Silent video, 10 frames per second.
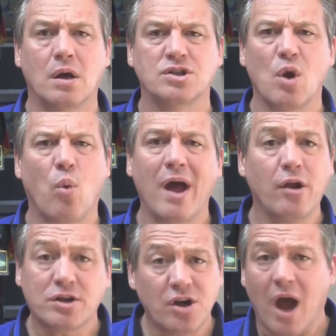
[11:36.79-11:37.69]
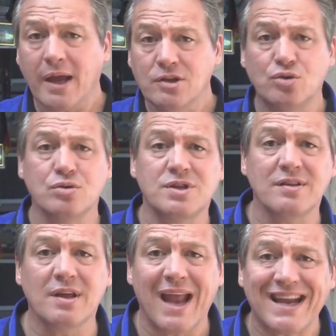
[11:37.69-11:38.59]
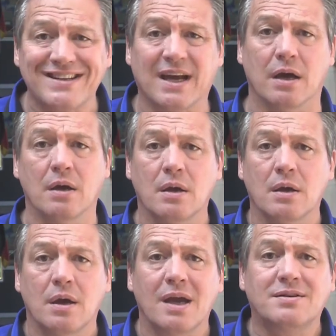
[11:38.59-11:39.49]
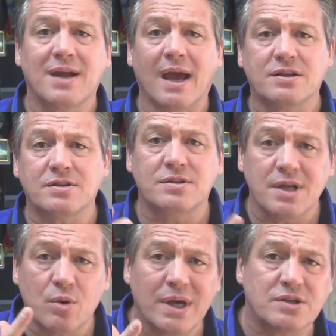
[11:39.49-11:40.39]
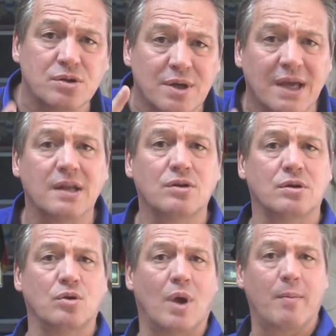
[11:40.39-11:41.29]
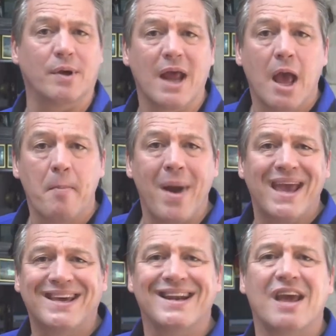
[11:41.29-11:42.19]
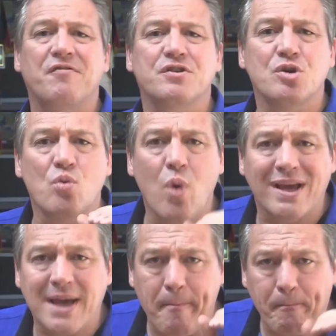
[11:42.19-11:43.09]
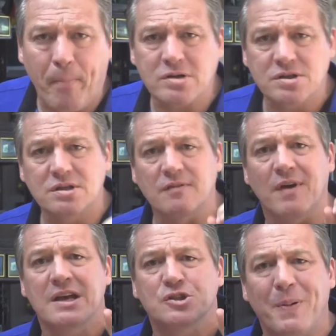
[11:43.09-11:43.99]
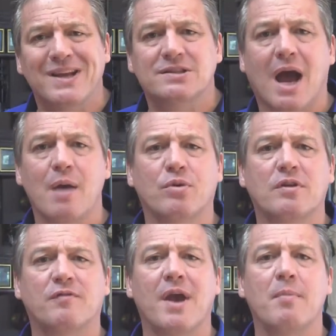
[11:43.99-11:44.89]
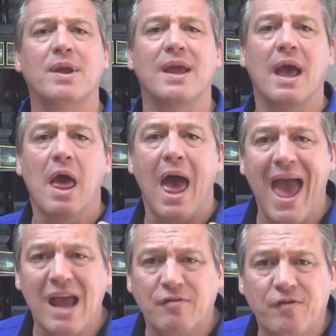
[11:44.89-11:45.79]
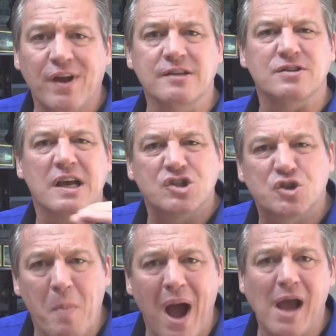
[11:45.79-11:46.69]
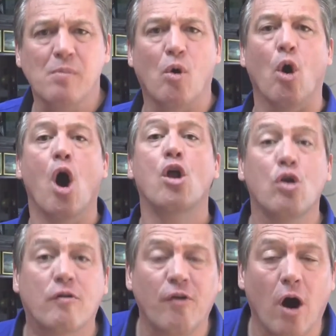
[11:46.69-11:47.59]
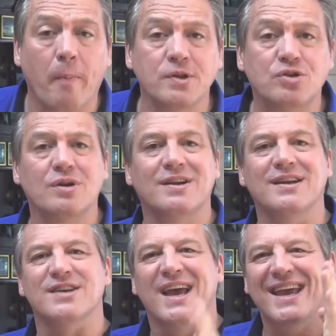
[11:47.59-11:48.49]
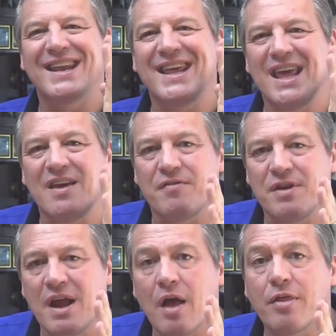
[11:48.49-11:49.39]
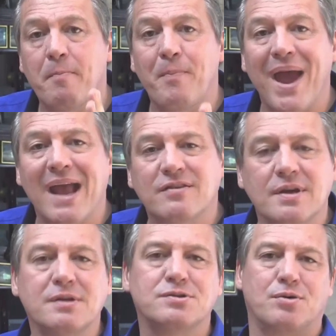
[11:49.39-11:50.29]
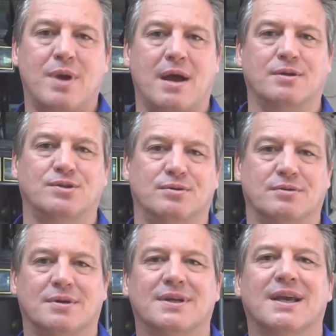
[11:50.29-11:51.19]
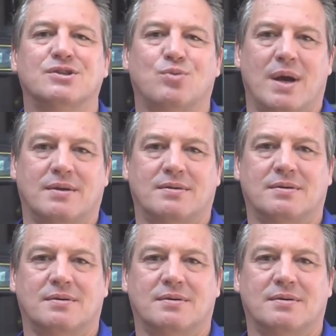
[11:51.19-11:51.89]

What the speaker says: So why not trying choosing the latter? It takes 3 weeks to get into a new habit. Make an effort to wake up positive, spend time with the family and friends, smile more, look for opportunities in even the bad things around you. Guess what?